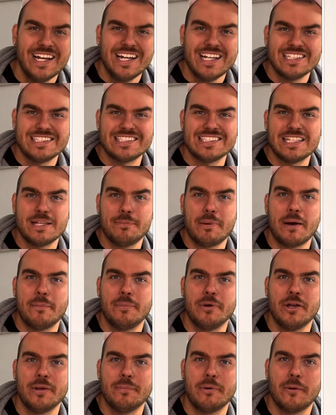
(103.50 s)
to see about
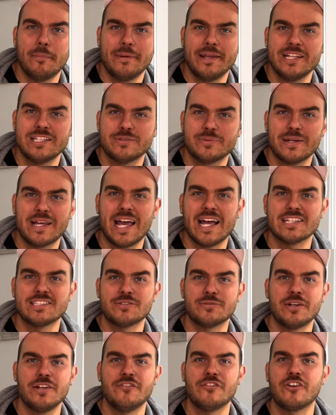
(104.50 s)
putting Poppy into a
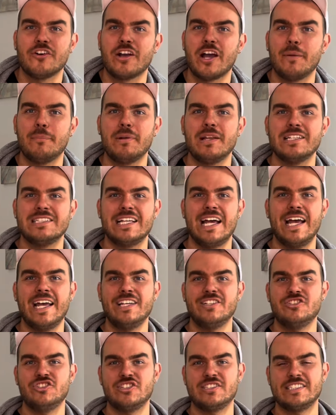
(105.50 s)
cattery for a couple of
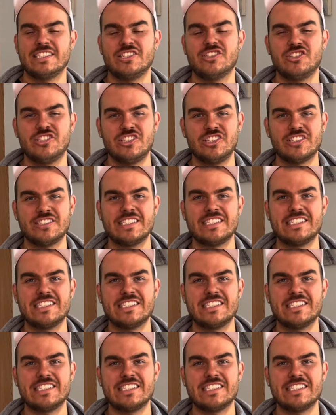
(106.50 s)
days, just to